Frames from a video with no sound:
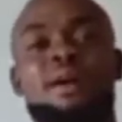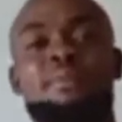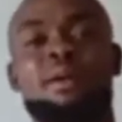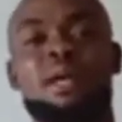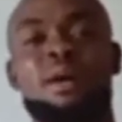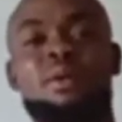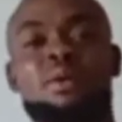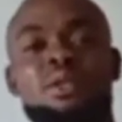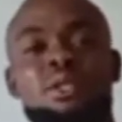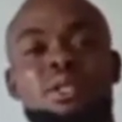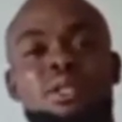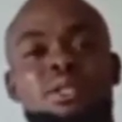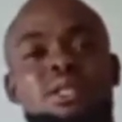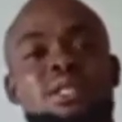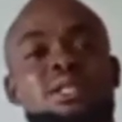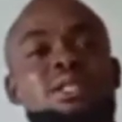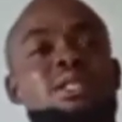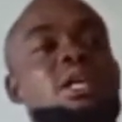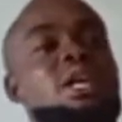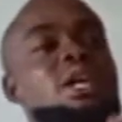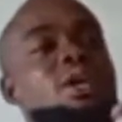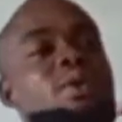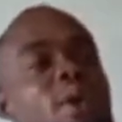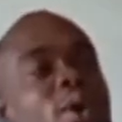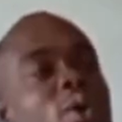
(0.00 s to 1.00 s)
fundamental quantities,
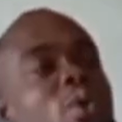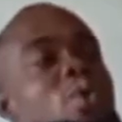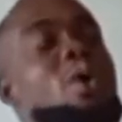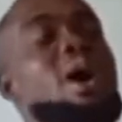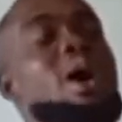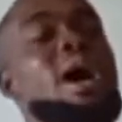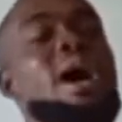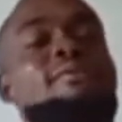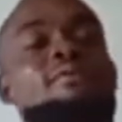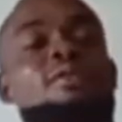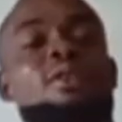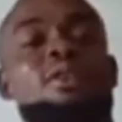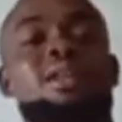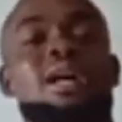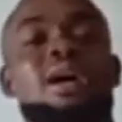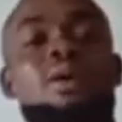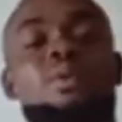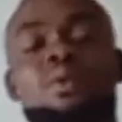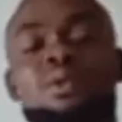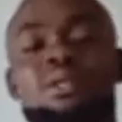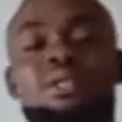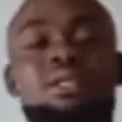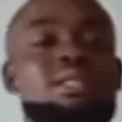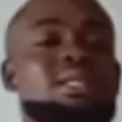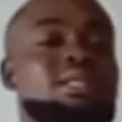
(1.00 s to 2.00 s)
you're going to have other
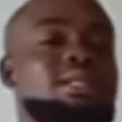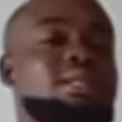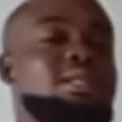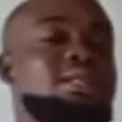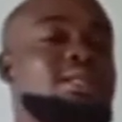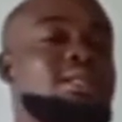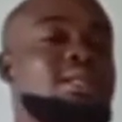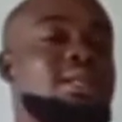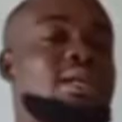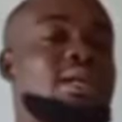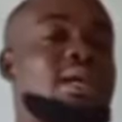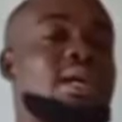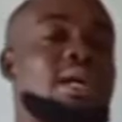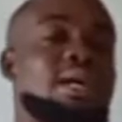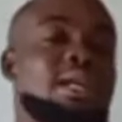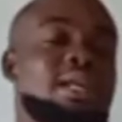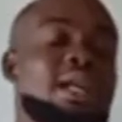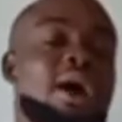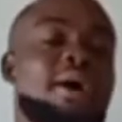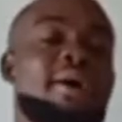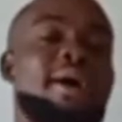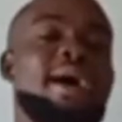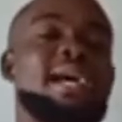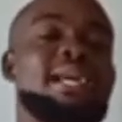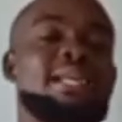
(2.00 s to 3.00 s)
quantities.
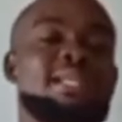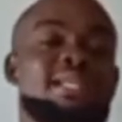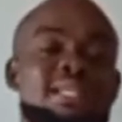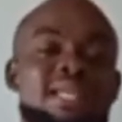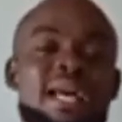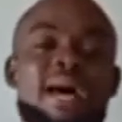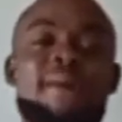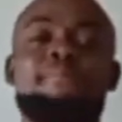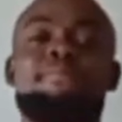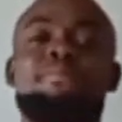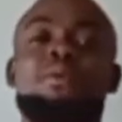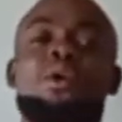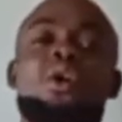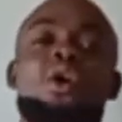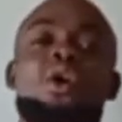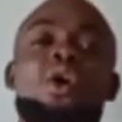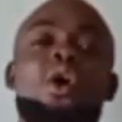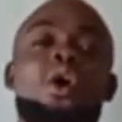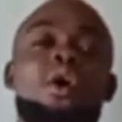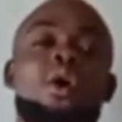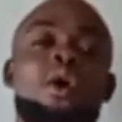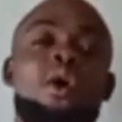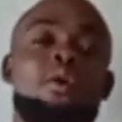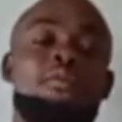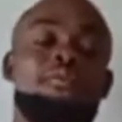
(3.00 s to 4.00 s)
Now, example
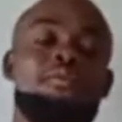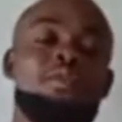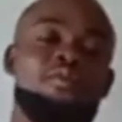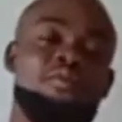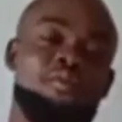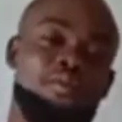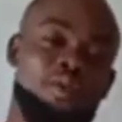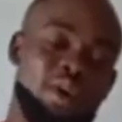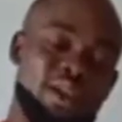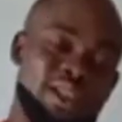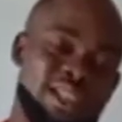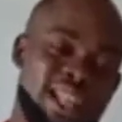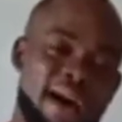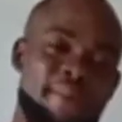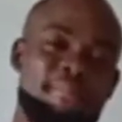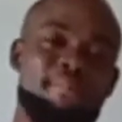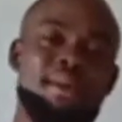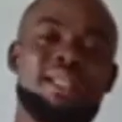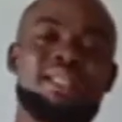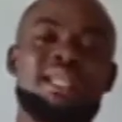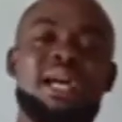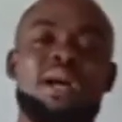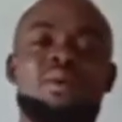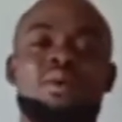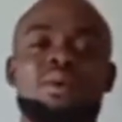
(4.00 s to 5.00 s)
of
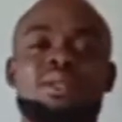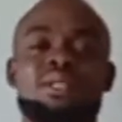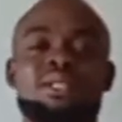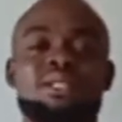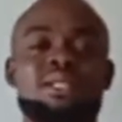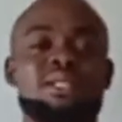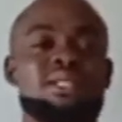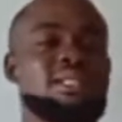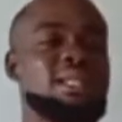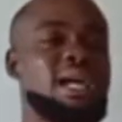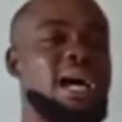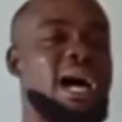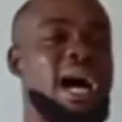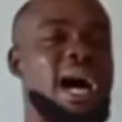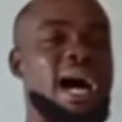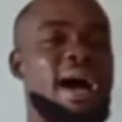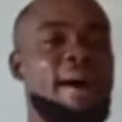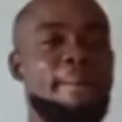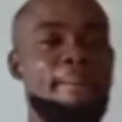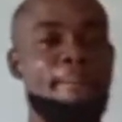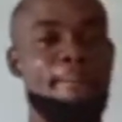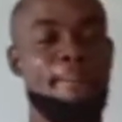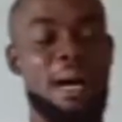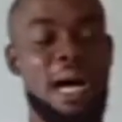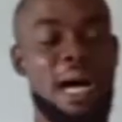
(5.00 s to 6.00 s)
fundamental quantities
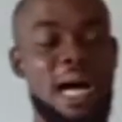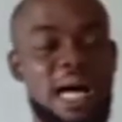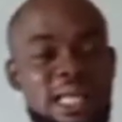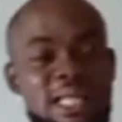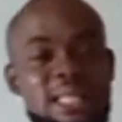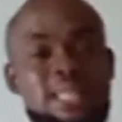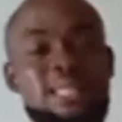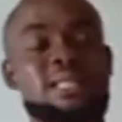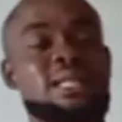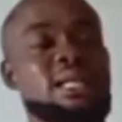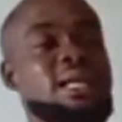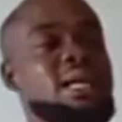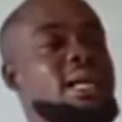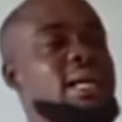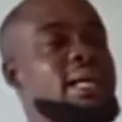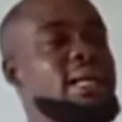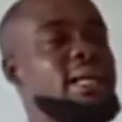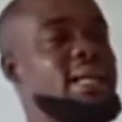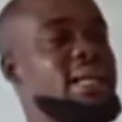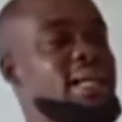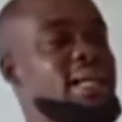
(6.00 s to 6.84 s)
are mass,